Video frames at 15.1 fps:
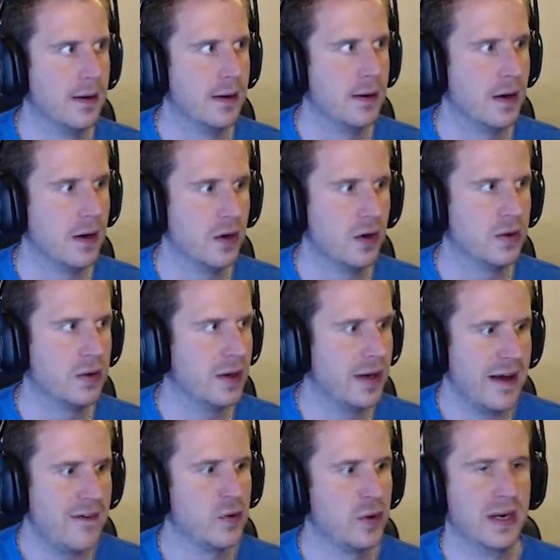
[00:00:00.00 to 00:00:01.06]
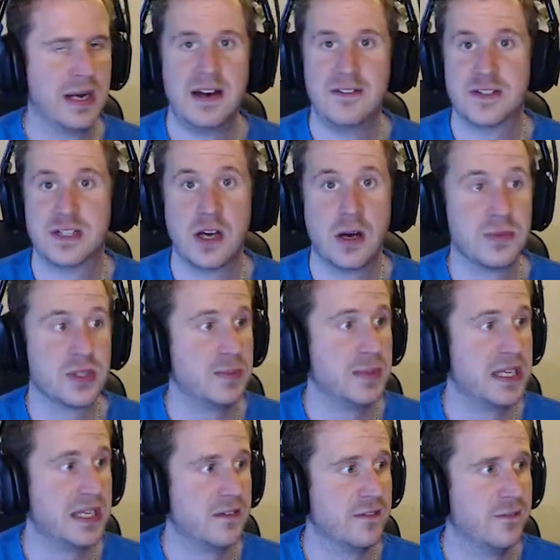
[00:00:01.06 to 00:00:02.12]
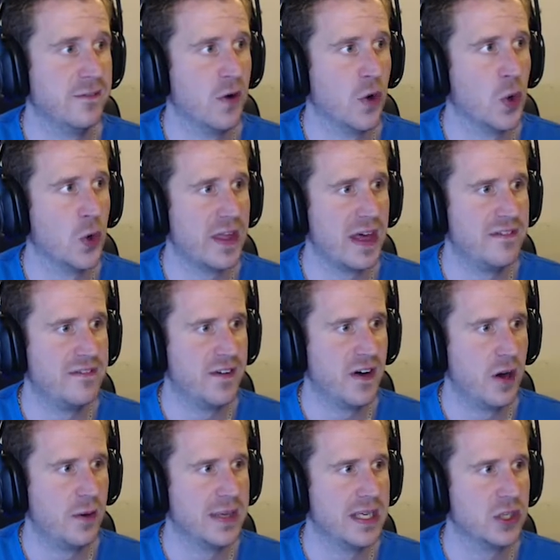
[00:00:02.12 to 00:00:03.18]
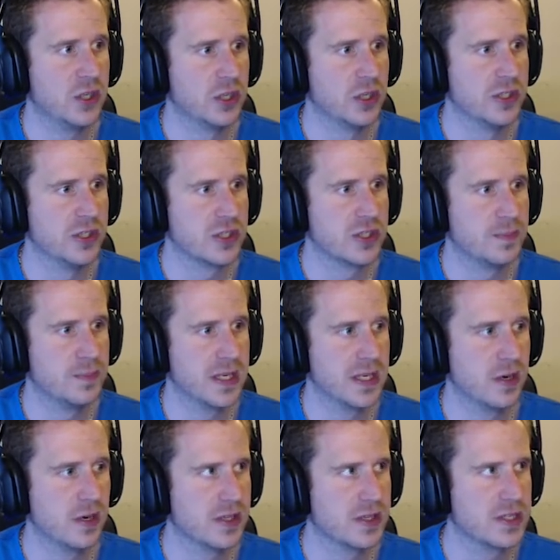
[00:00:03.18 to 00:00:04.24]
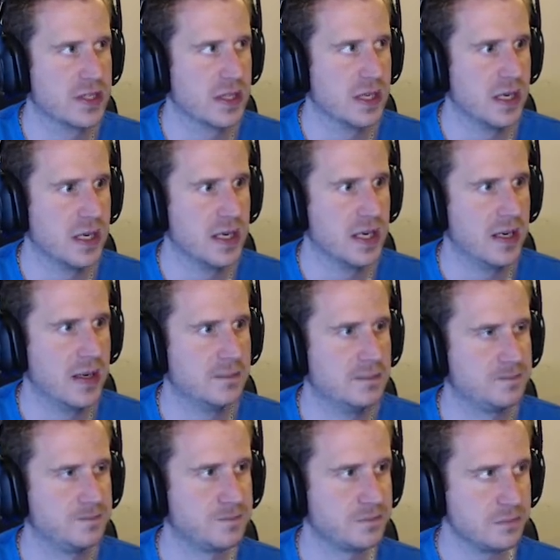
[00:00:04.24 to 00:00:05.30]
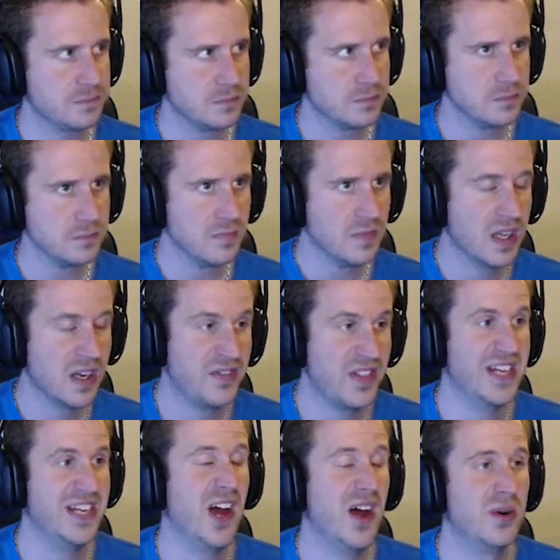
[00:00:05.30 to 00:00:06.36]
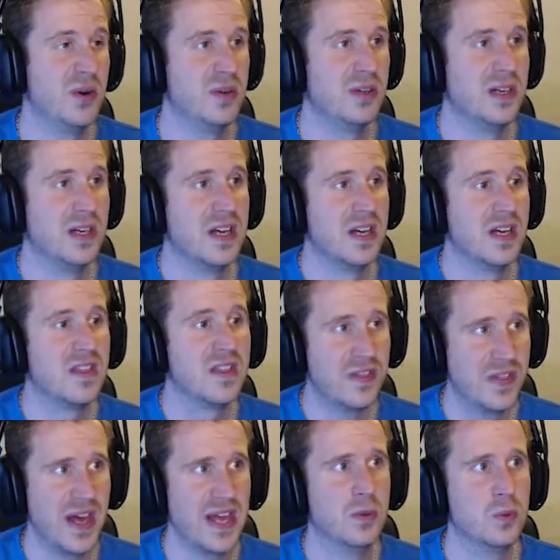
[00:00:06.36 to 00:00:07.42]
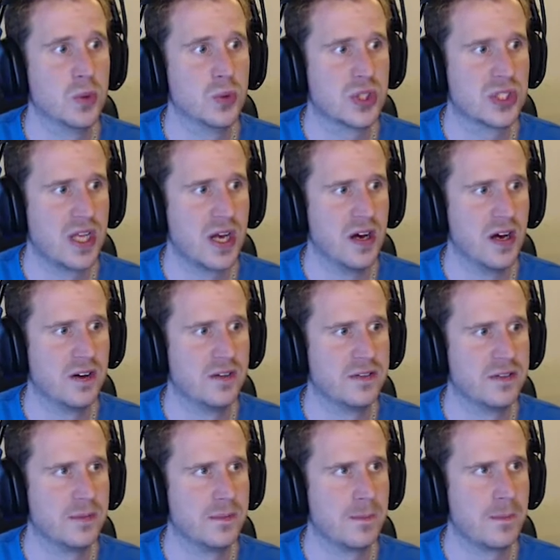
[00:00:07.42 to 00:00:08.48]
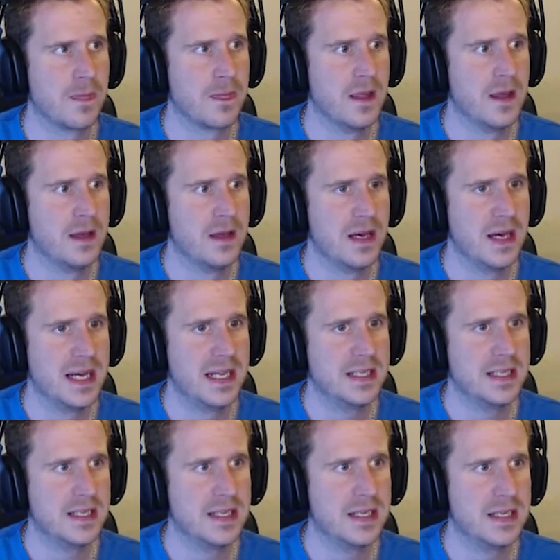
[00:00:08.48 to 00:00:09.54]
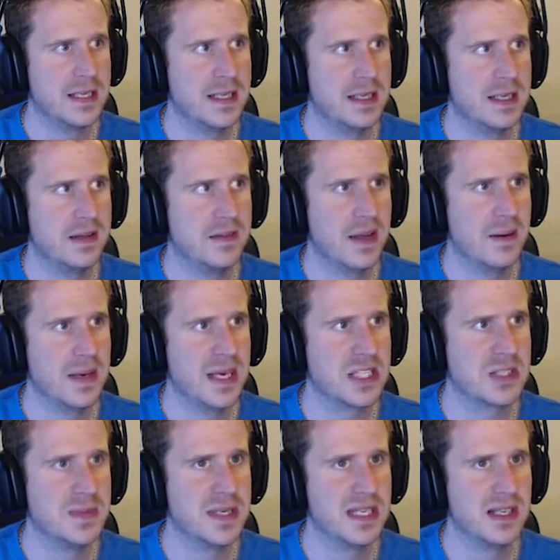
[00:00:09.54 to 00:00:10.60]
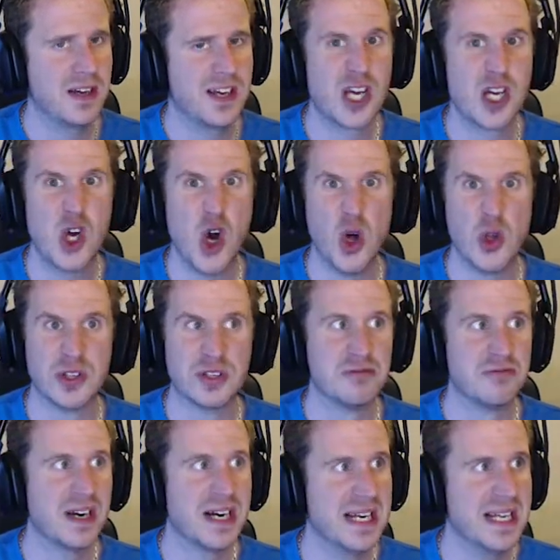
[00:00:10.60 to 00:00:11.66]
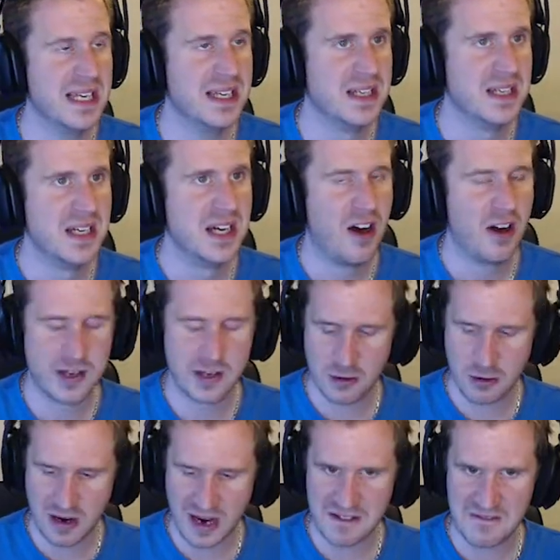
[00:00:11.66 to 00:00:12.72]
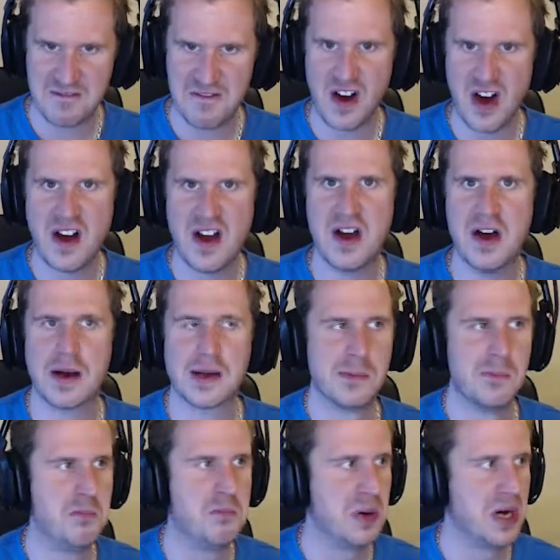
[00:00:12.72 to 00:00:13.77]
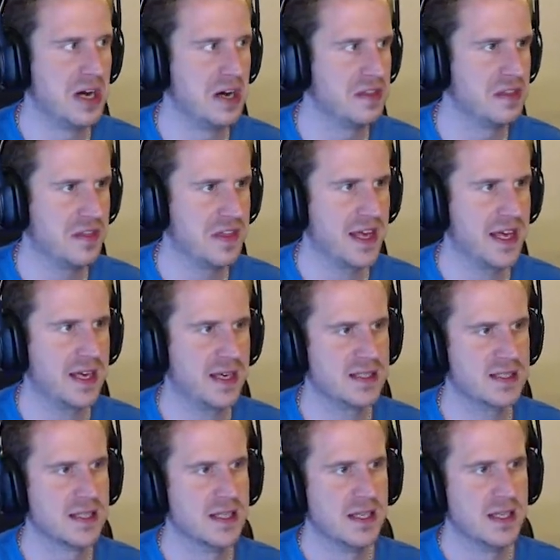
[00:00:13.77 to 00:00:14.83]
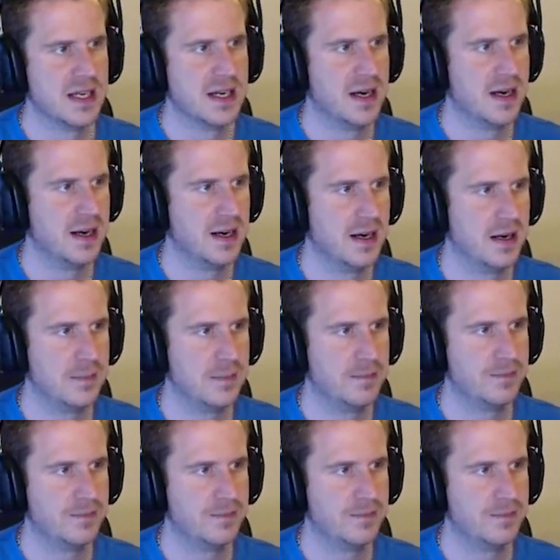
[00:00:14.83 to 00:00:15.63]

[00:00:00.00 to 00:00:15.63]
Oh, like everyone will have to come to me for their farming goods because um, if they don't, they will starve and uh, and that makes me like a god really I can create fire I can burn things um,